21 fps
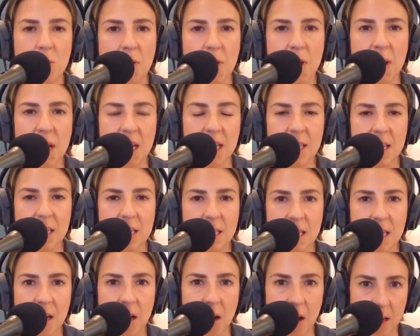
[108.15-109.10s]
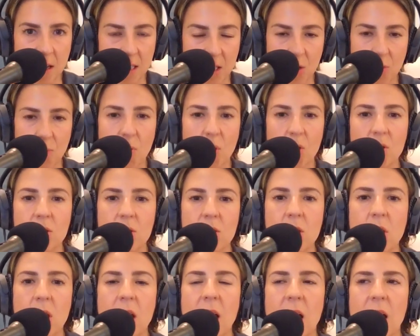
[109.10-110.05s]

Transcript: within existing customers?